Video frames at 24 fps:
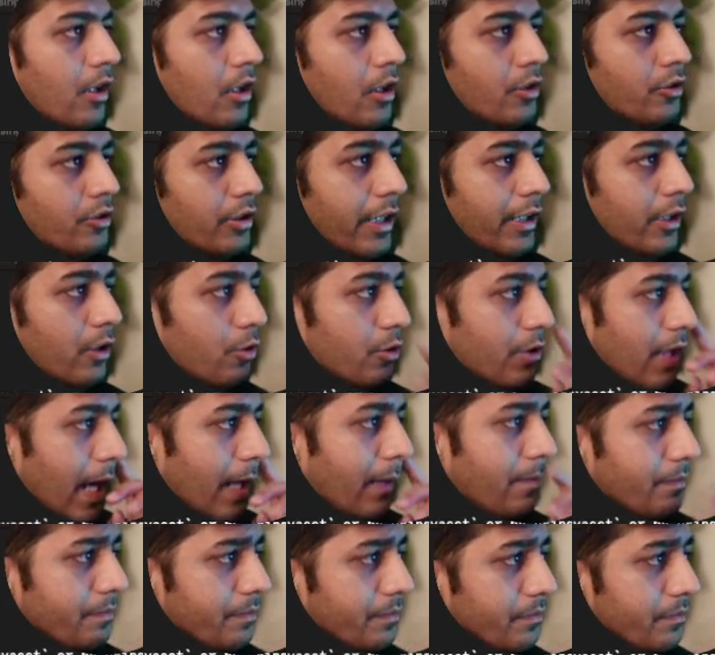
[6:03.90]
So I do
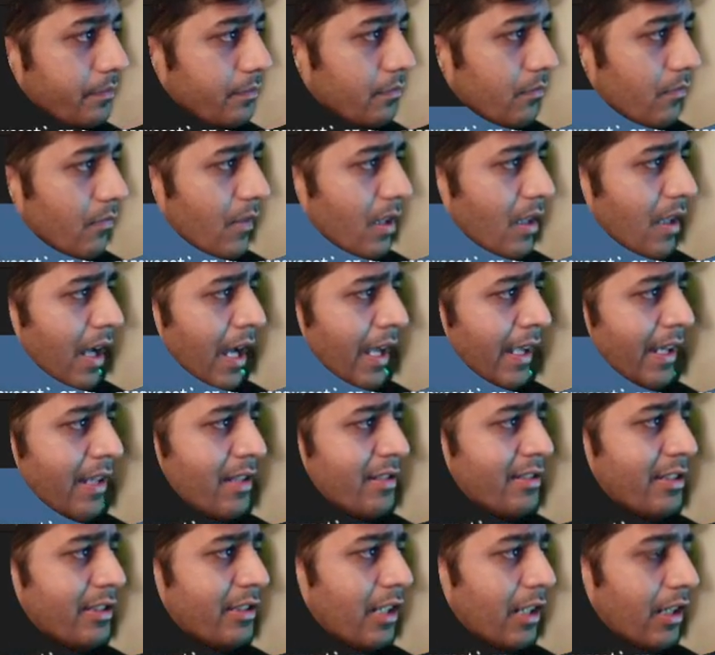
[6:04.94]
that, I can
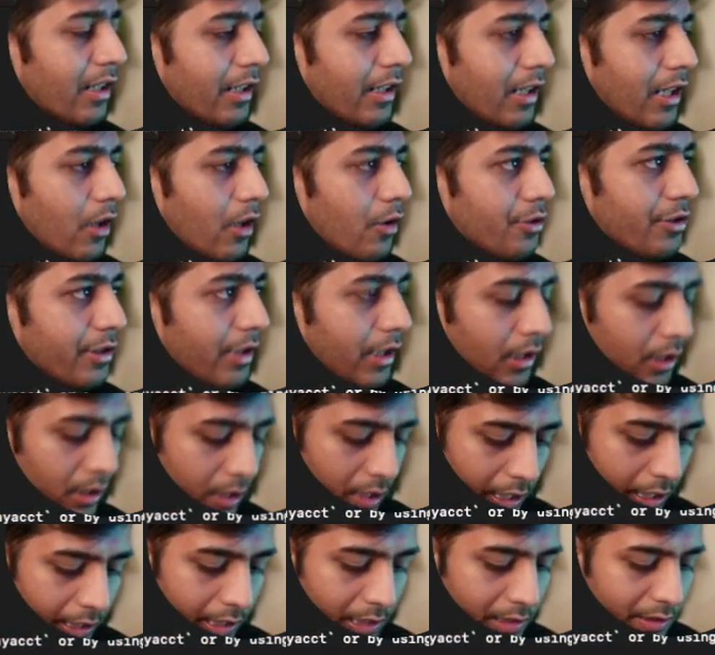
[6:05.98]
see the ClickHouse shell,
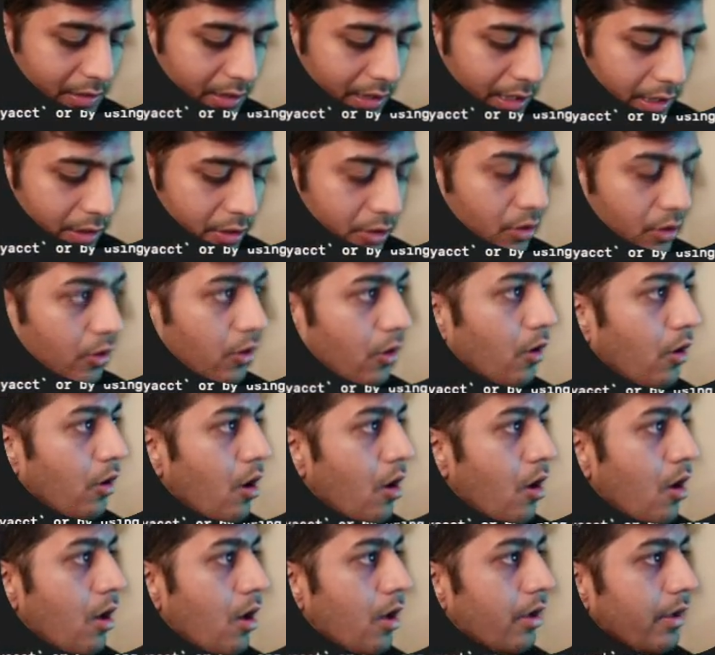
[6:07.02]
I can say show
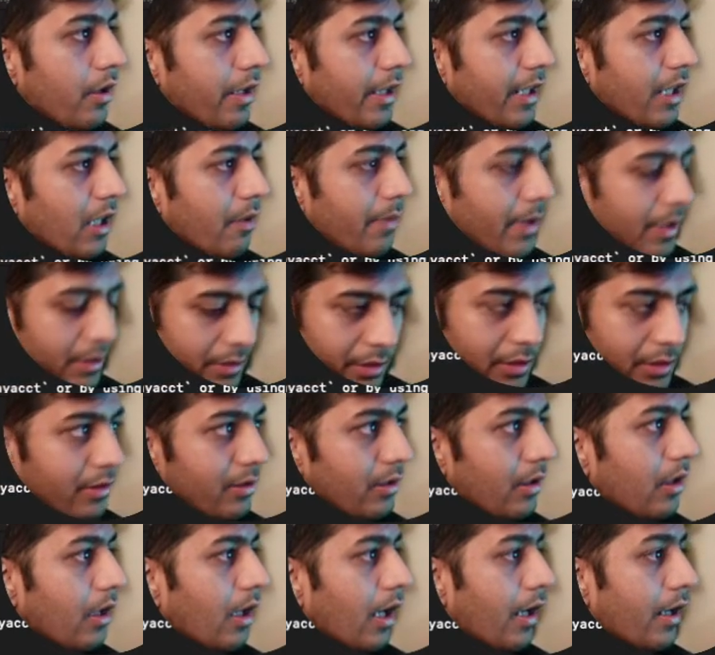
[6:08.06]
databases,
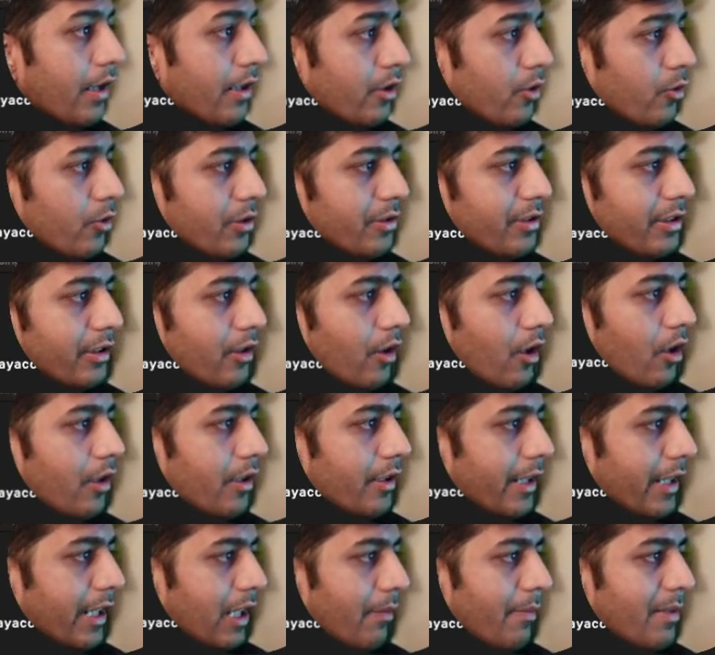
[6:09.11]
and you will see all the
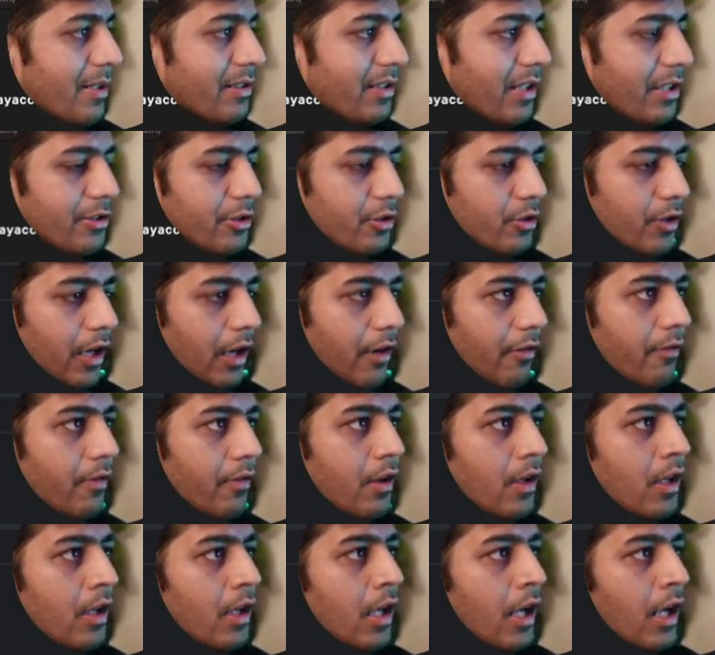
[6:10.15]
database that you have.
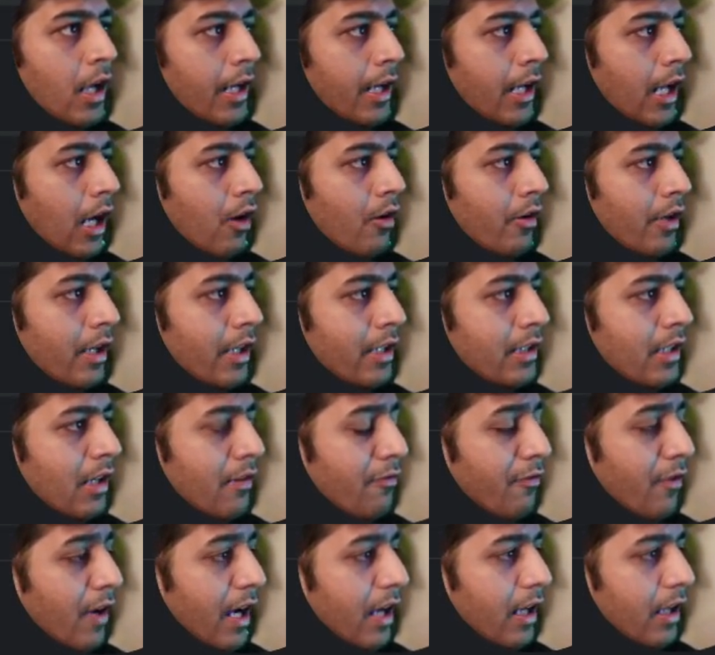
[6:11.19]
Now in the
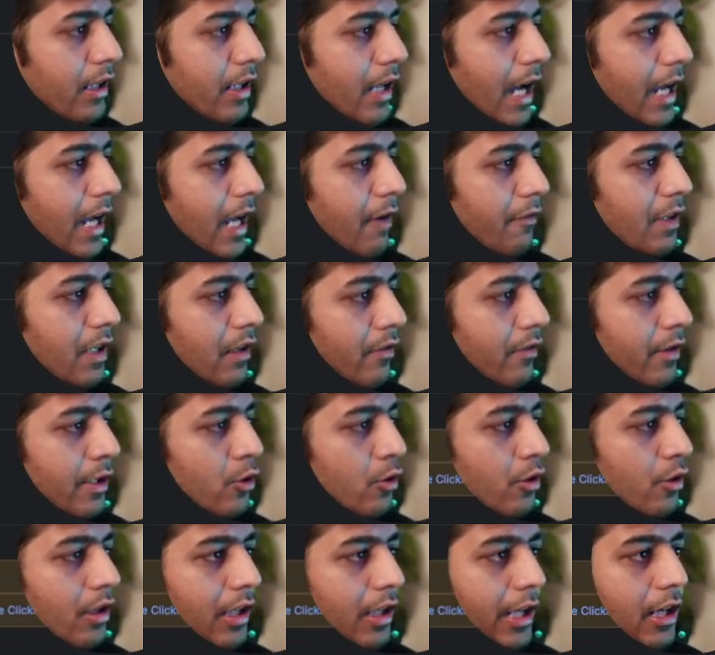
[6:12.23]
file, I have given
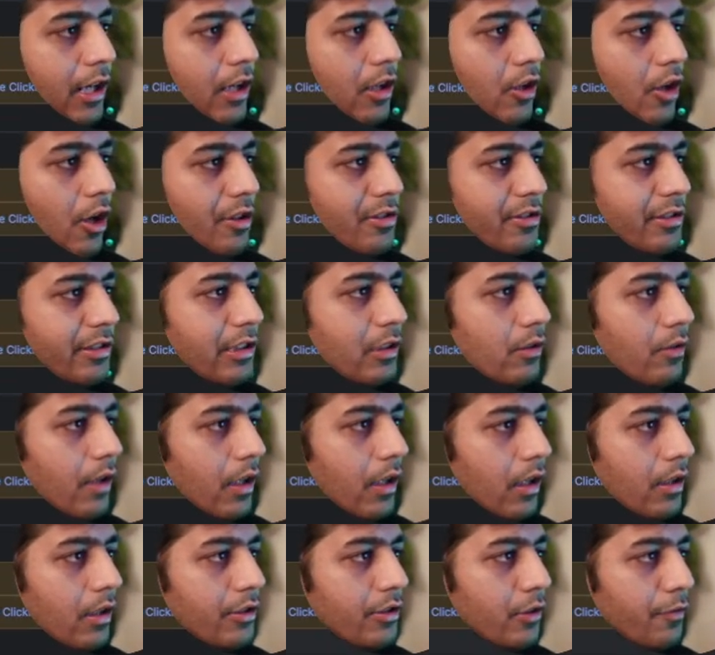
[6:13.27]
you
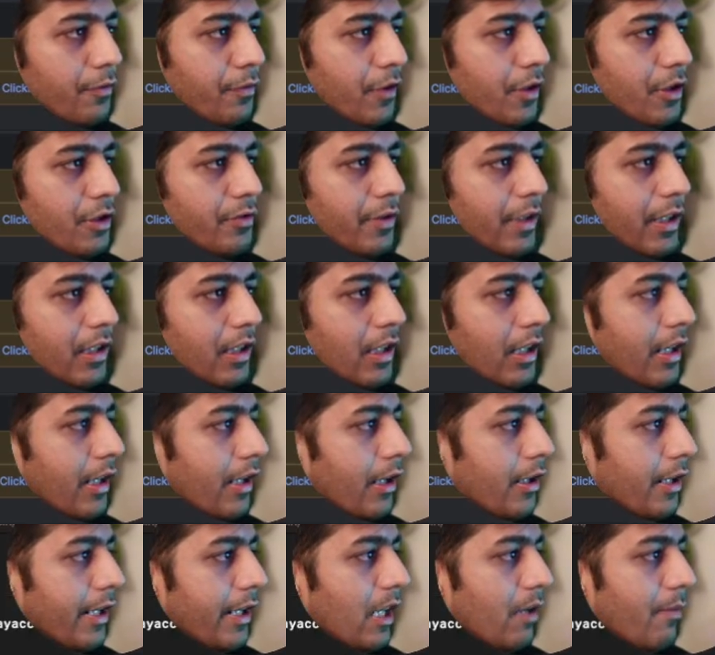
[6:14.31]
click.sql. So first we're gonna
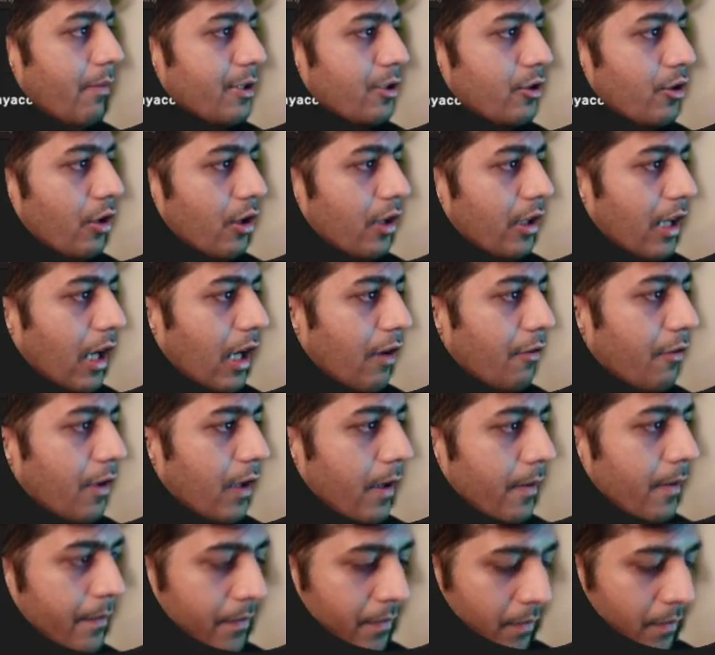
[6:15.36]
create a database called Kafka.